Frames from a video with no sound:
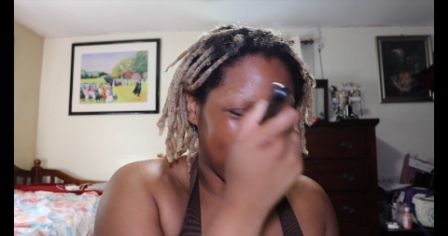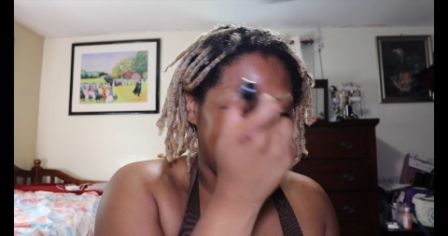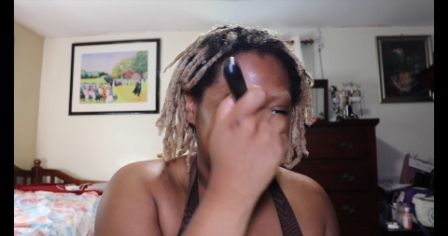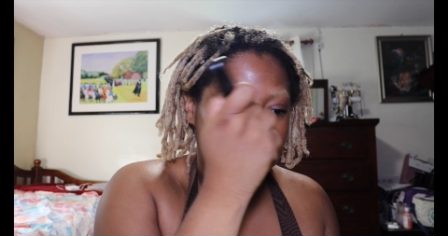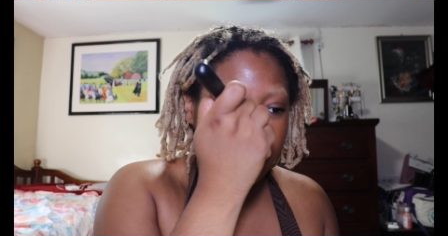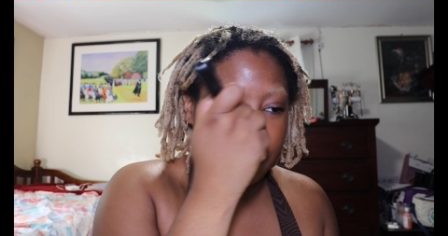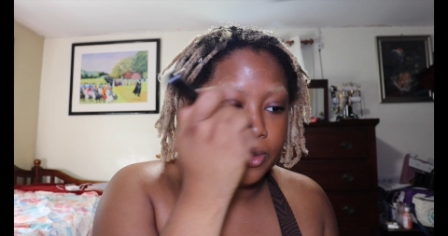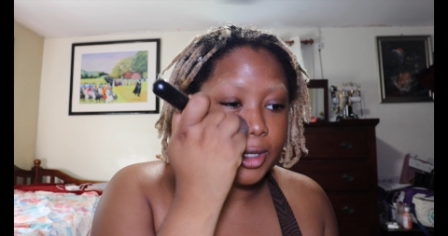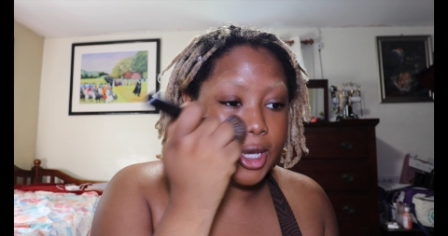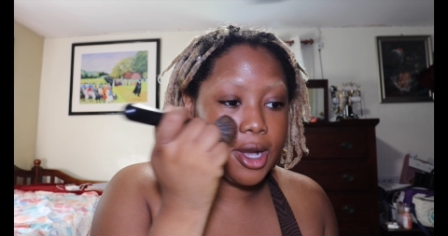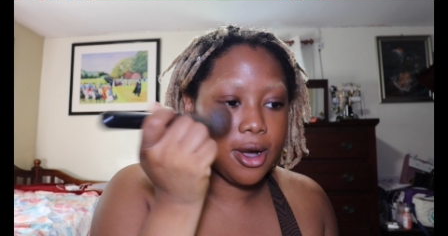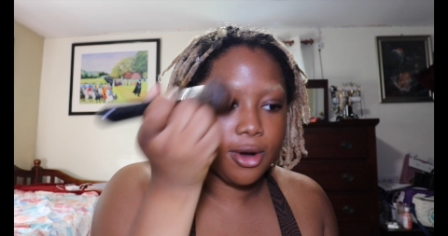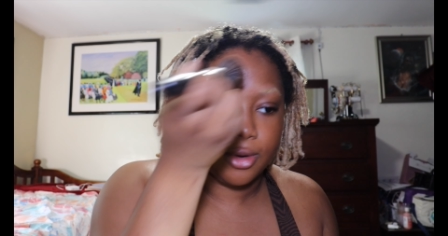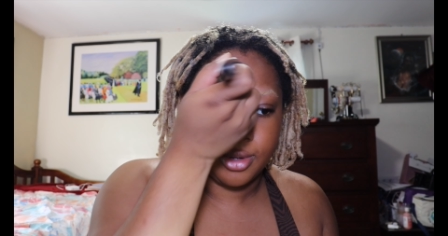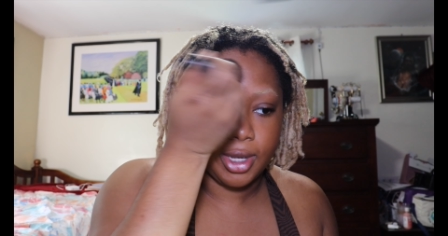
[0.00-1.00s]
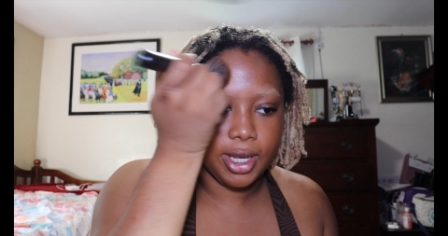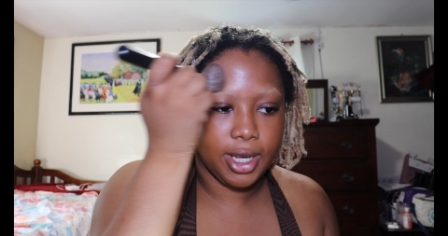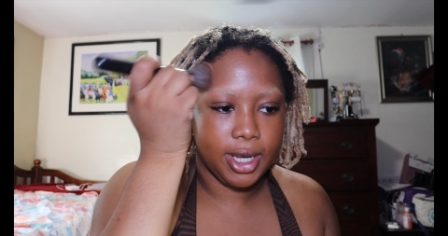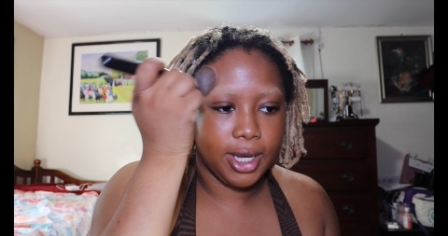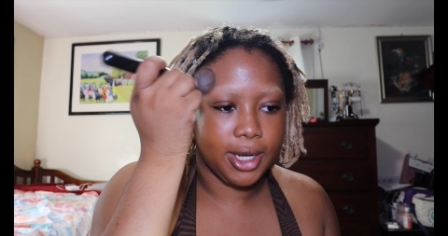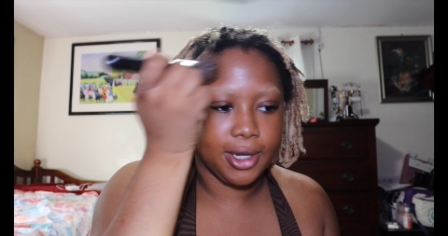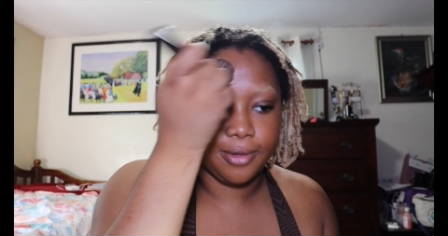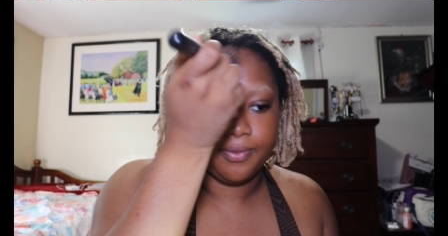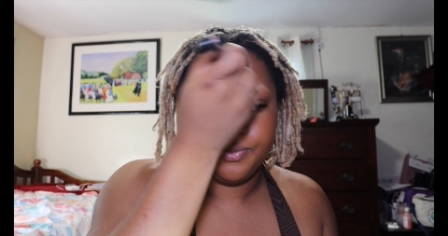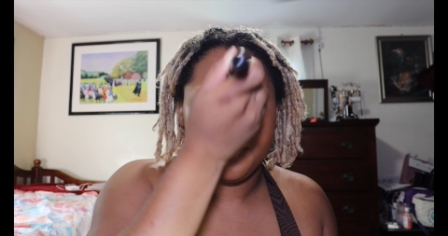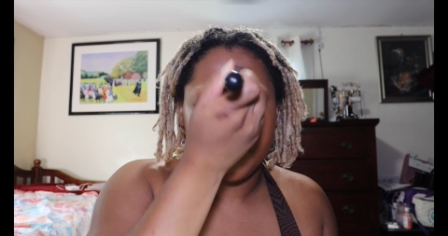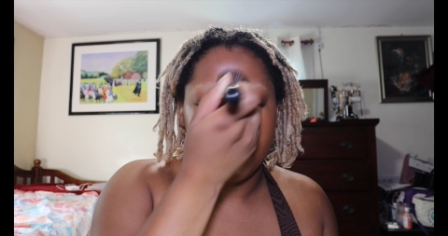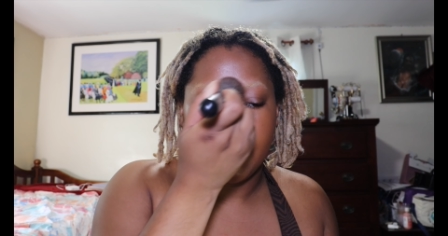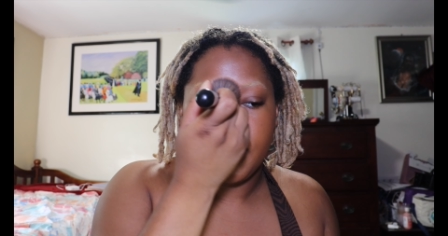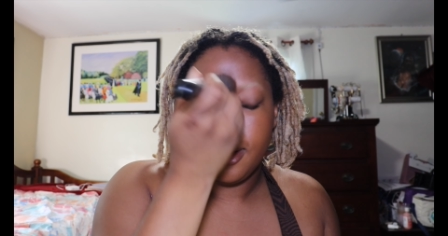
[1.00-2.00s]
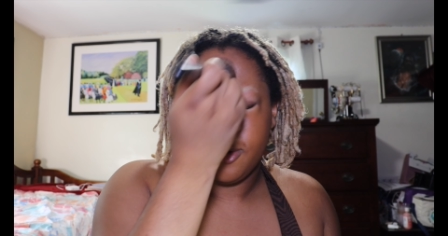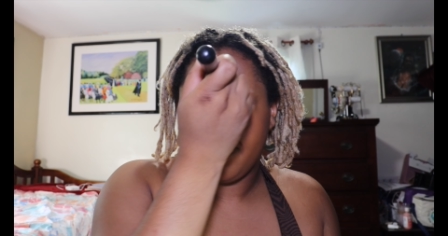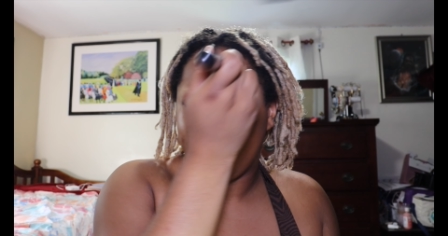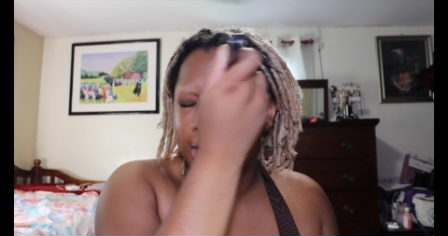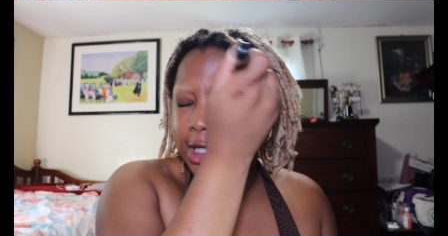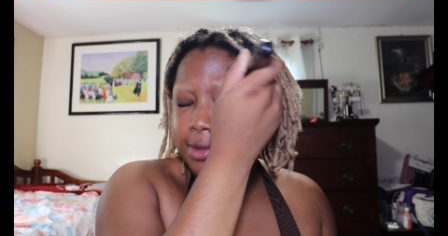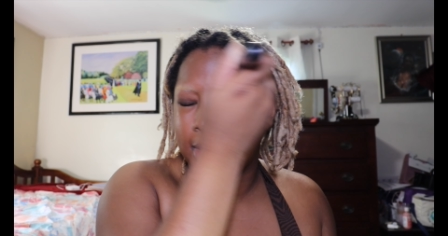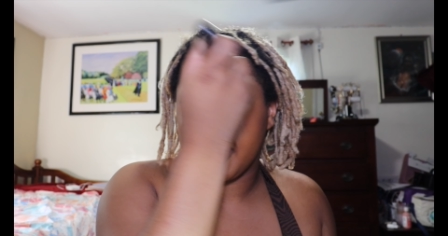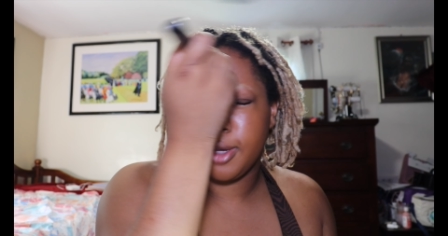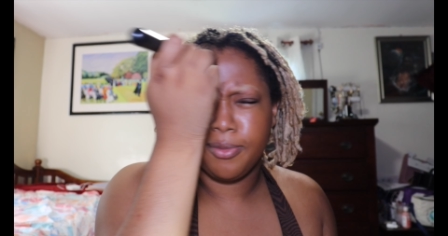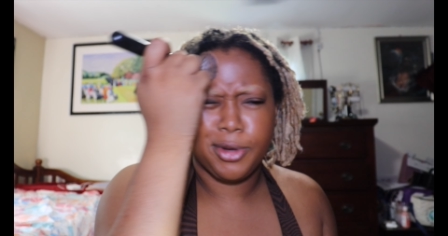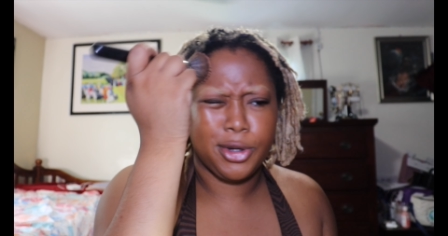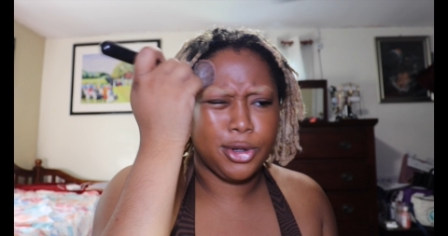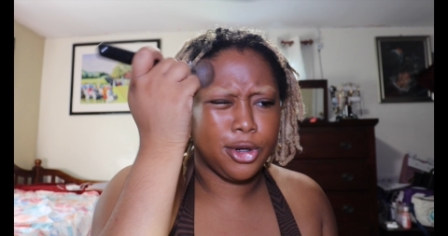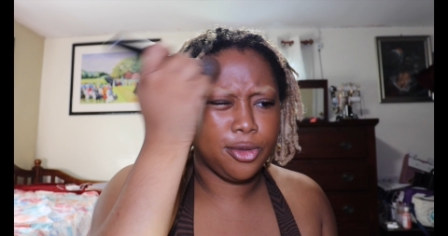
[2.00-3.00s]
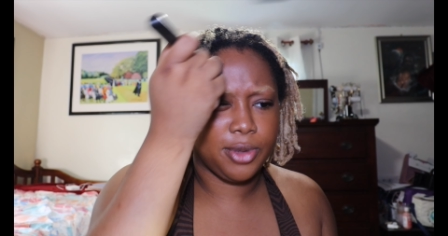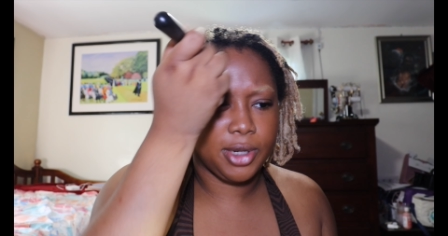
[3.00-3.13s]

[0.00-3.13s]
help me out and fix my computer